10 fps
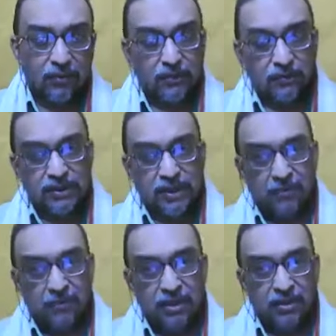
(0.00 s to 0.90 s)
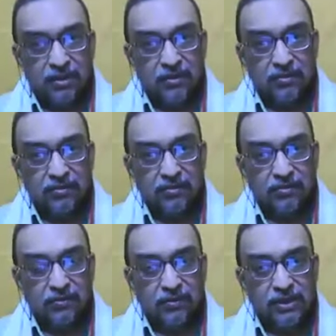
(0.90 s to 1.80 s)
What was happening
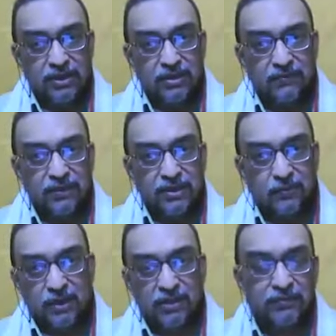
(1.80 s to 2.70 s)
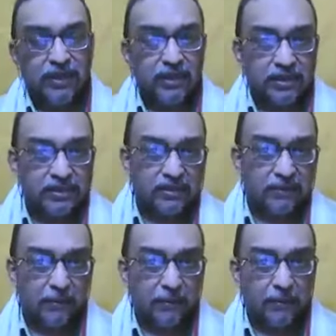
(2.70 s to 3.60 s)
was, in the first 45 days